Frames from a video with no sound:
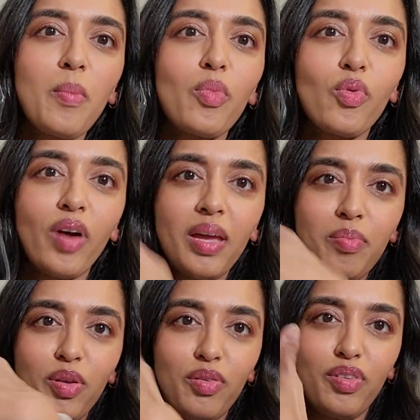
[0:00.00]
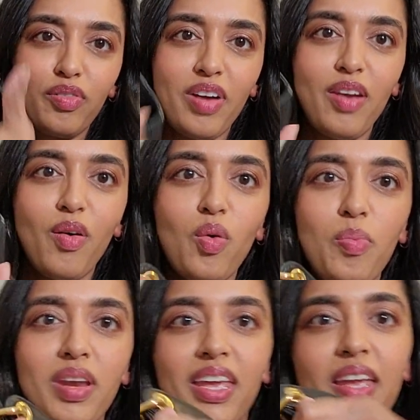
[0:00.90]
bright, beautiful red
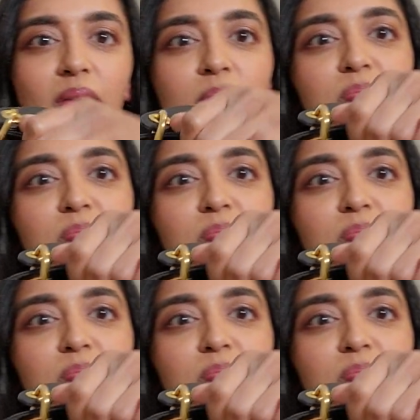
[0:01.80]
opening